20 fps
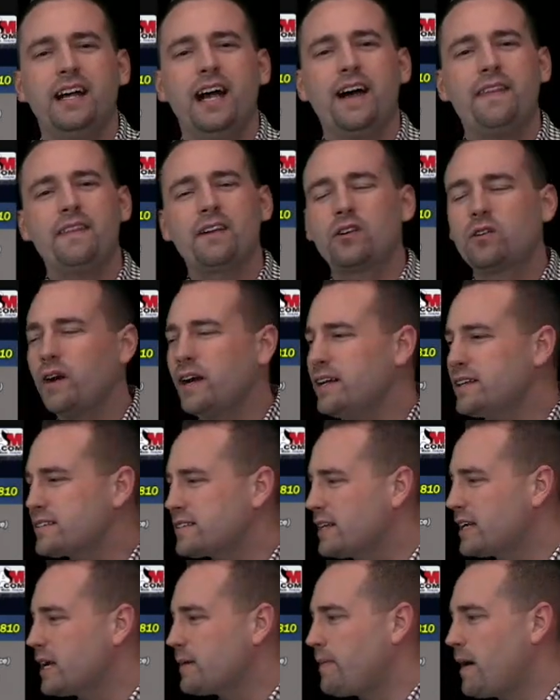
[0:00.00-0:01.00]
And the greatest
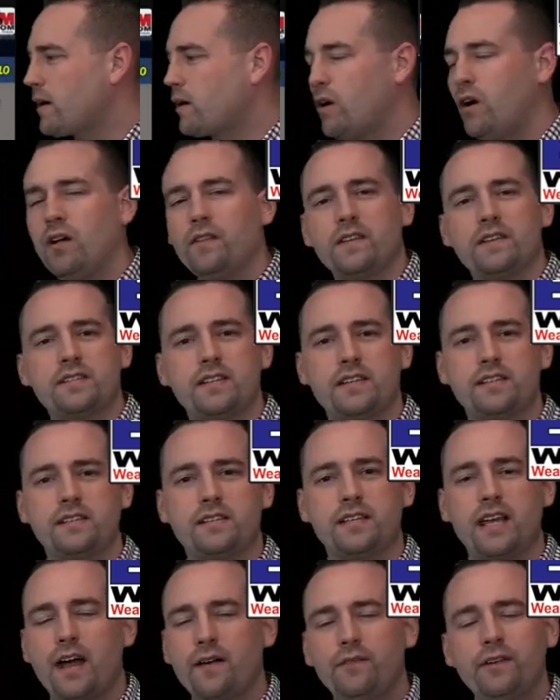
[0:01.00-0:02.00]
thing about all this
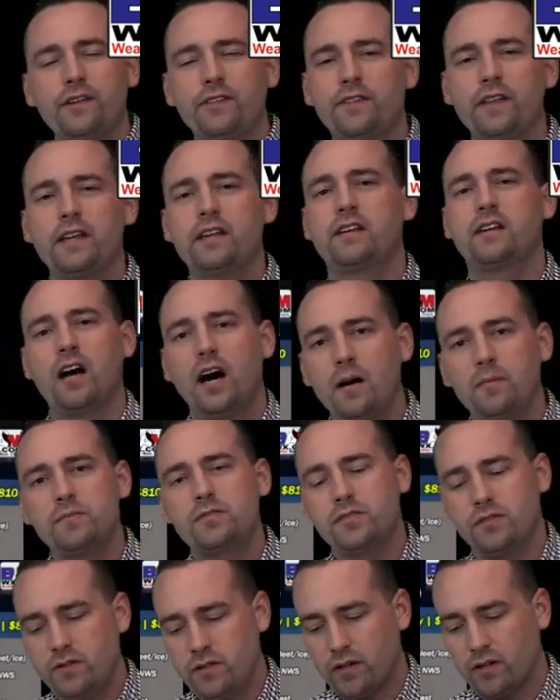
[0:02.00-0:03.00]
is everything
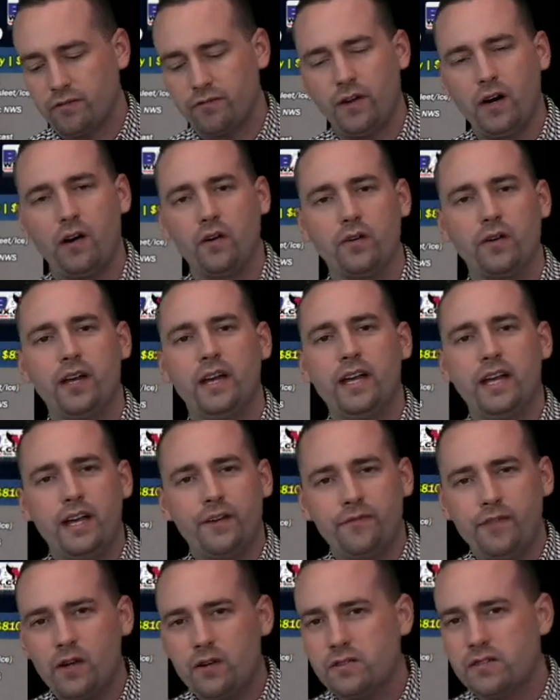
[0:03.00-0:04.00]
comes to your phone.
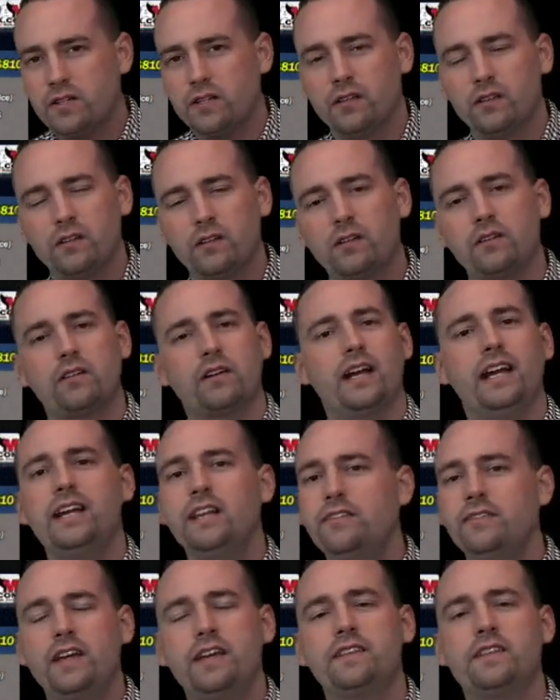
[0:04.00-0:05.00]
If there's an alert,
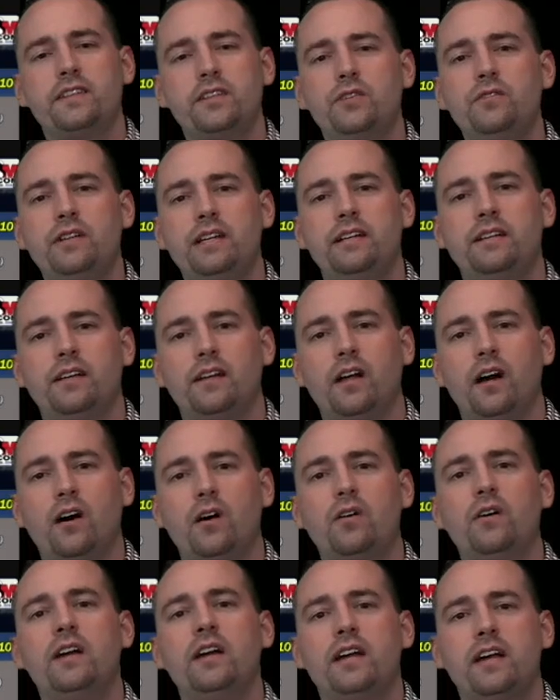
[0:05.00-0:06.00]
anything that you need to
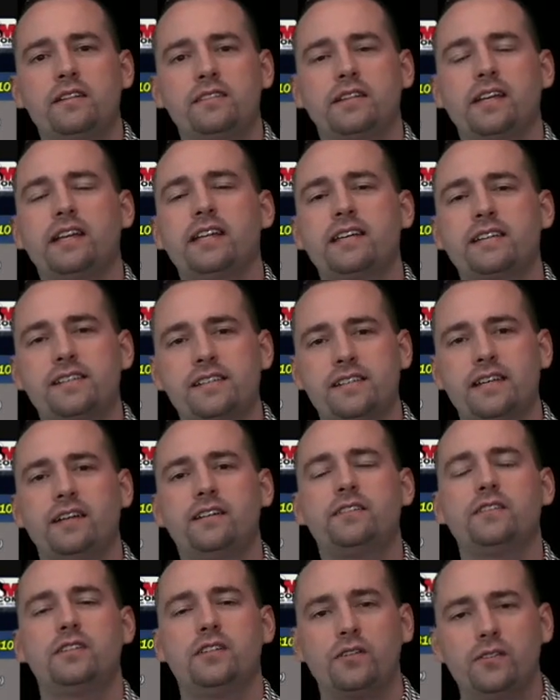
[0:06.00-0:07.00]
know, it's getting
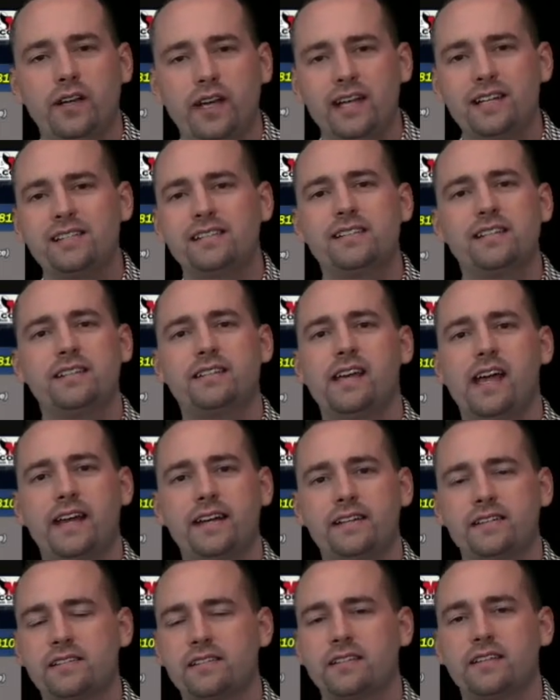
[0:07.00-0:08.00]
sent to you
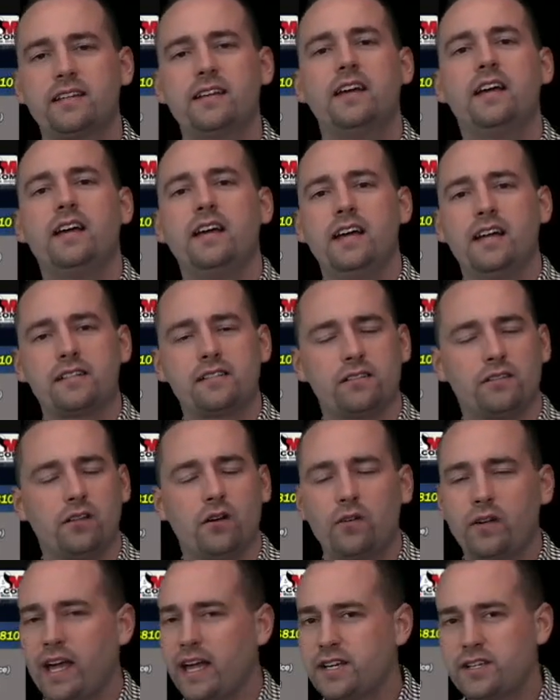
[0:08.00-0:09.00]
instantaneously. It's
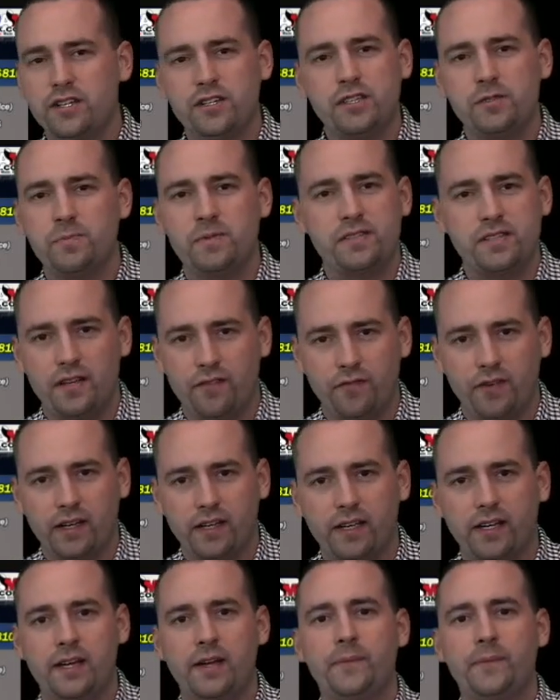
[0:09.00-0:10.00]
location
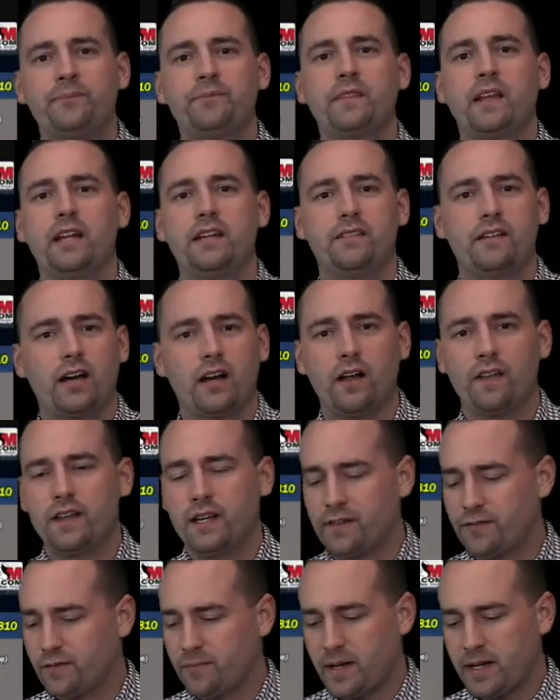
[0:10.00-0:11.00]
specific, and you got all
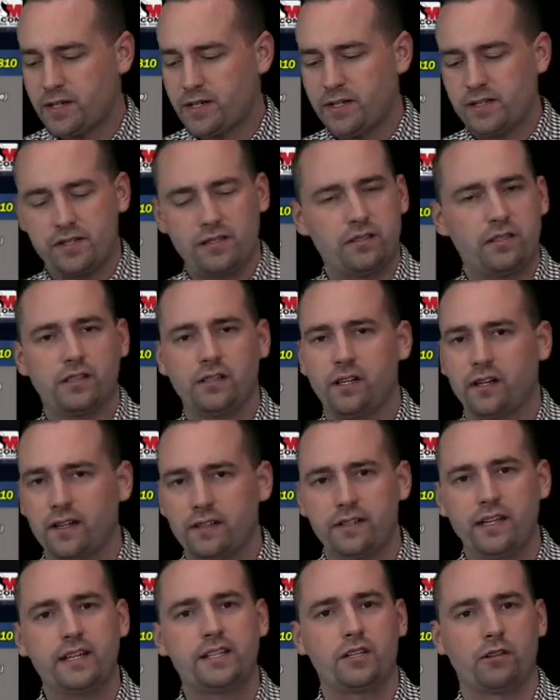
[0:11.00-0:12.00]
that information. You just click on
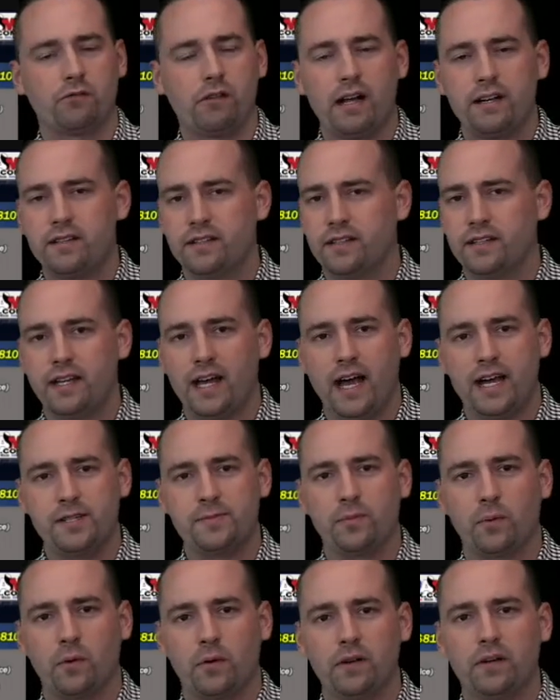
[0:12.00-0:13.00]
it, takes you right to the
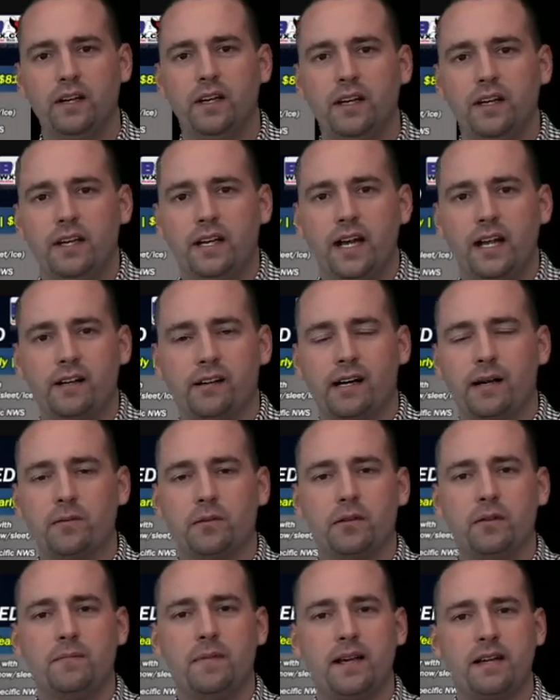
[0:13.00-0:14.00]
dashboard, and you're
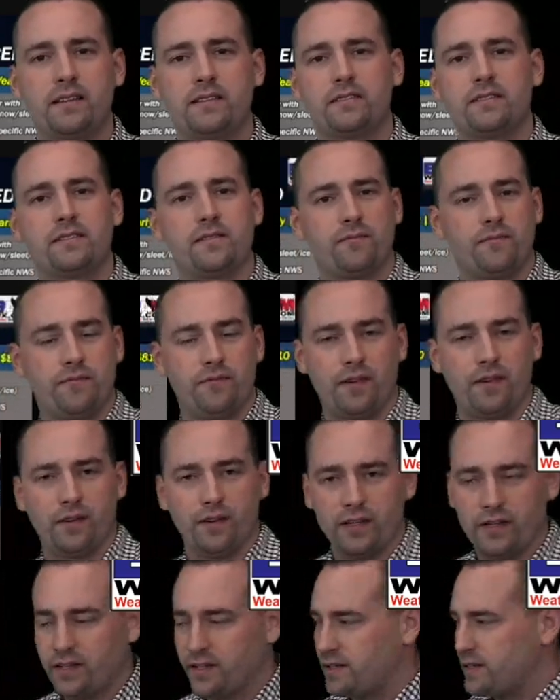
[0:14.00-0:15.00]
able to make some
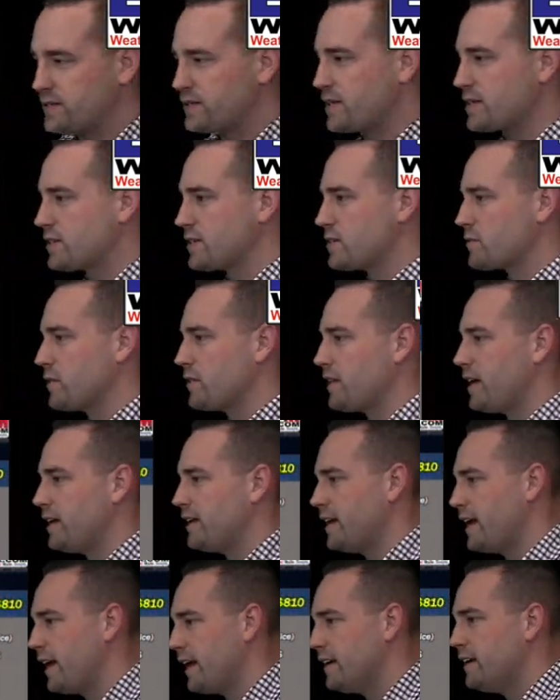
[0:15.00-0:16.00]
very good decisions with that
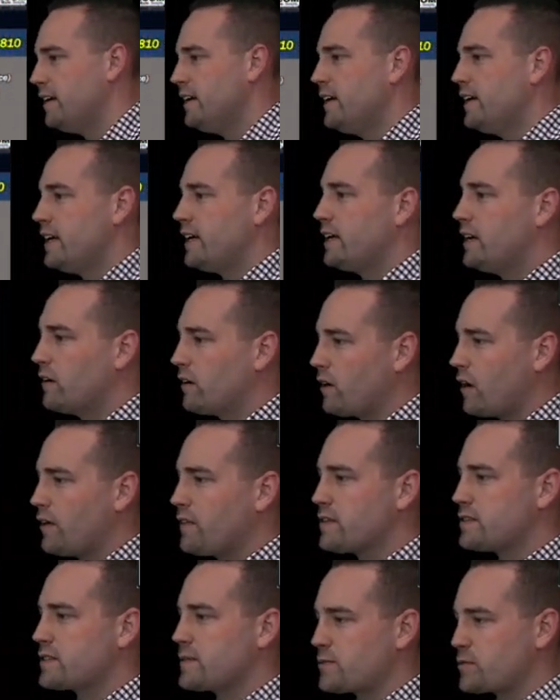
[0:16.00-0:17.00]
data. Here are
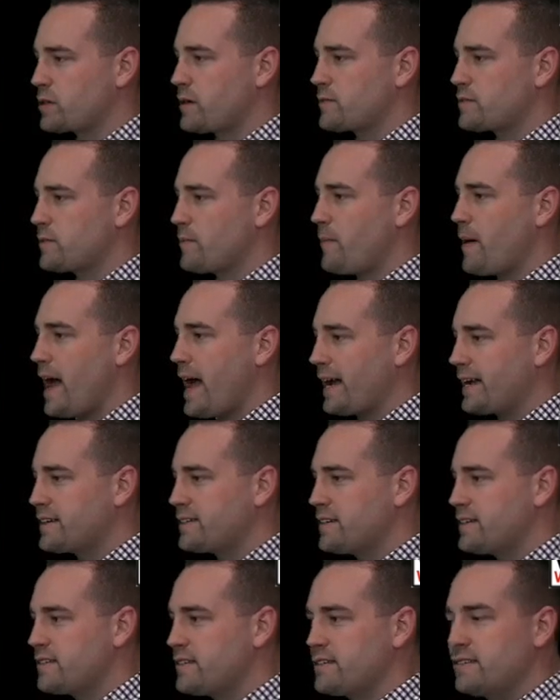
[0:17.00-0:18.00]
the subscription
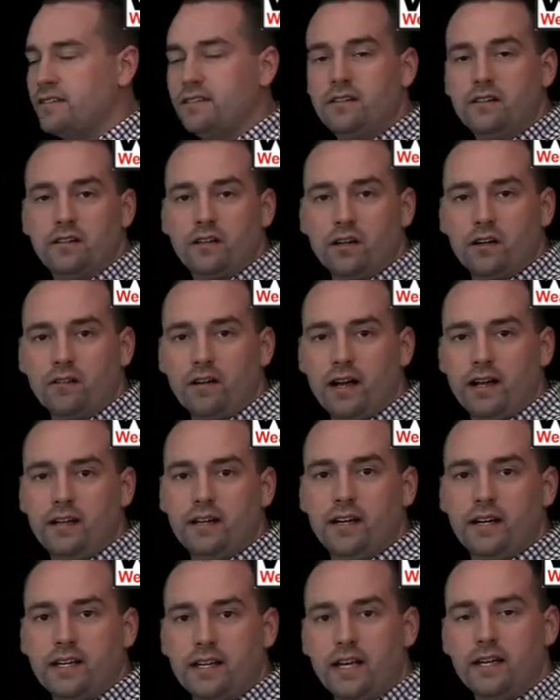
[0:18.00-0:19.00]
packages. All right,
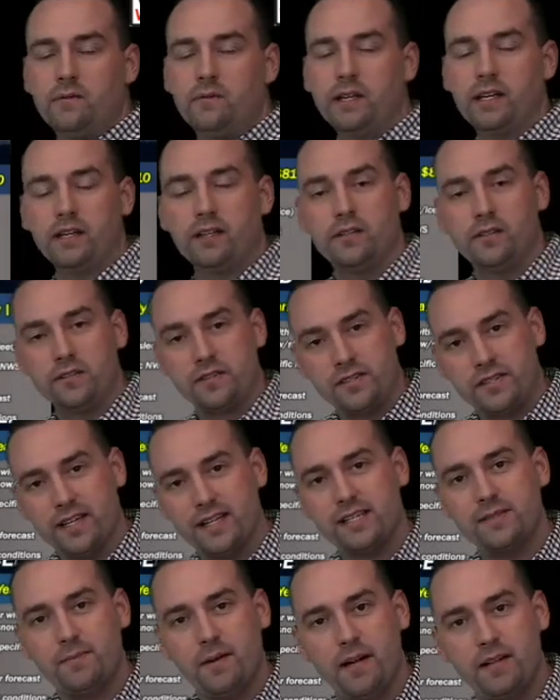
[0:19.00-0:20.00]
again, we can do
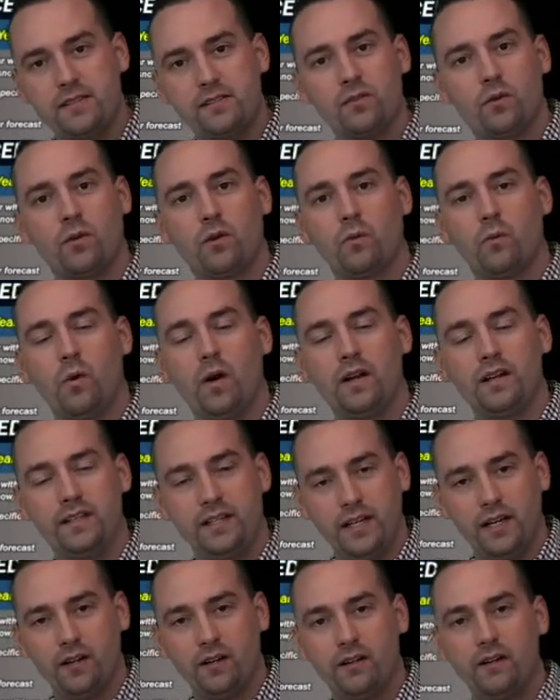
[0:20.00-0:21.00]
6 months or 1
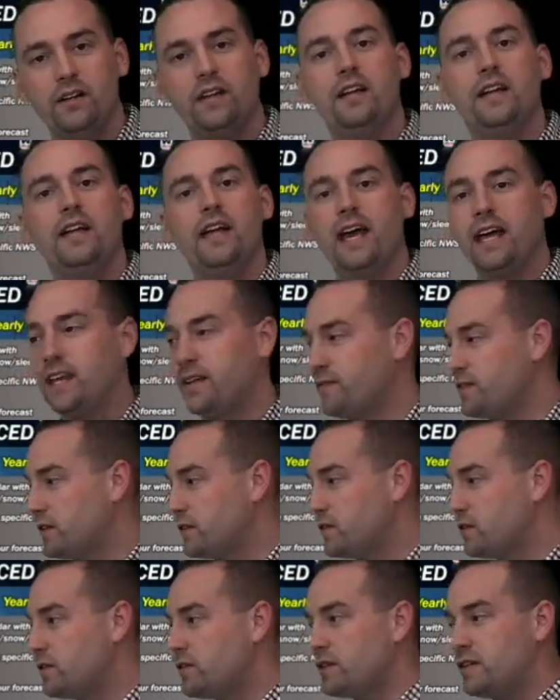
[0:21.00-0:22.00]
year. And if you
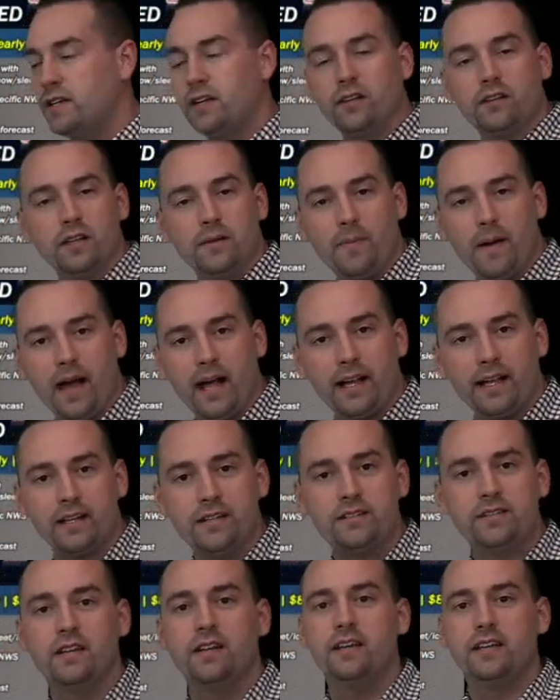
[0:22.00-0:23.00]
do the yearly
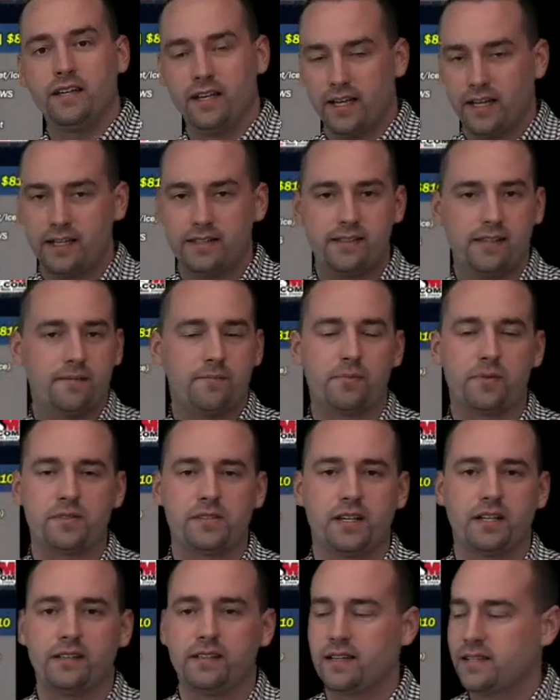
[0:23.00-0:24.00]
package, you get a
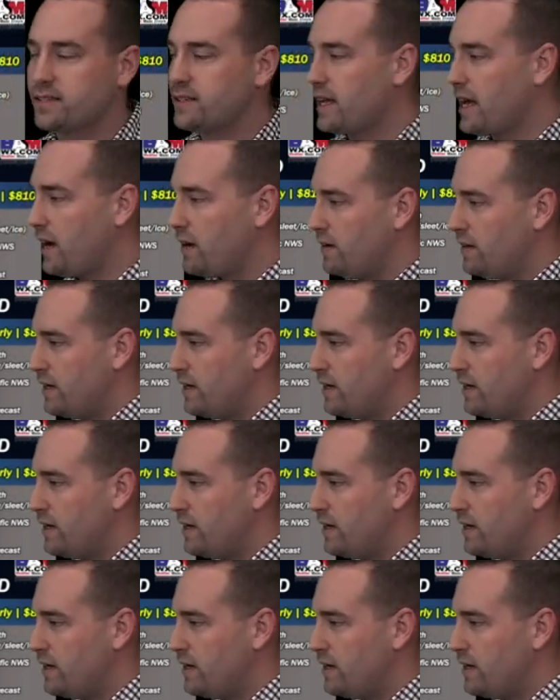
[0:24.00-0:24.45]
10% discount.